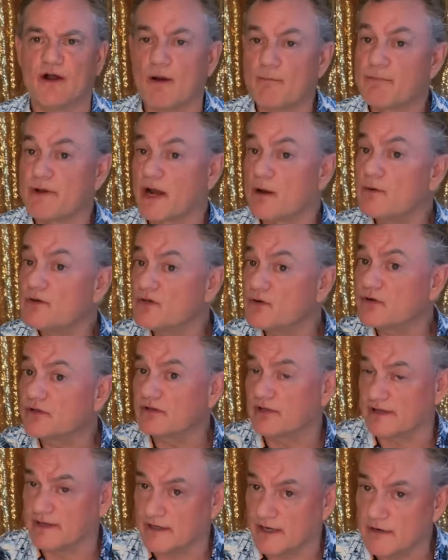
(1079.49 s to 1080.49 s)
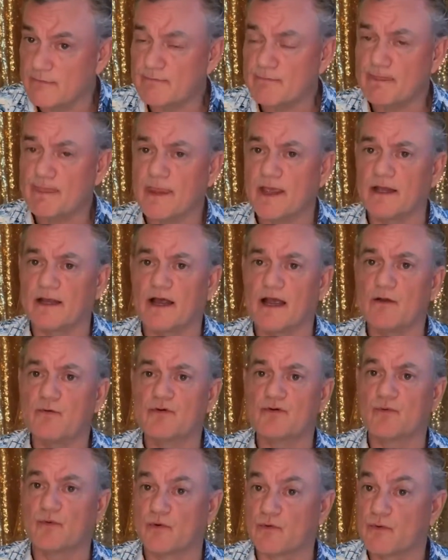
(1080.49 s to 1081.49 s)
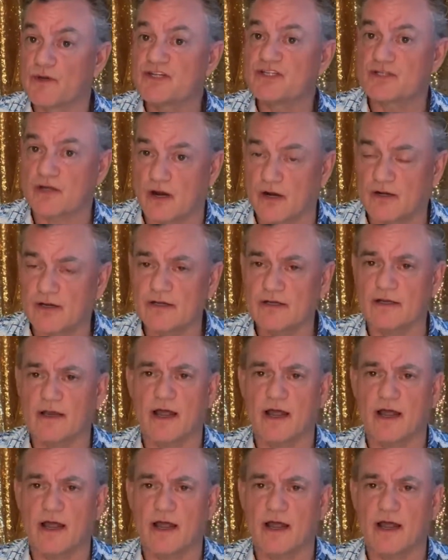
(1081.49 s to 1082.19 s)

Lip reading: but I would do cleanup. And when we started, and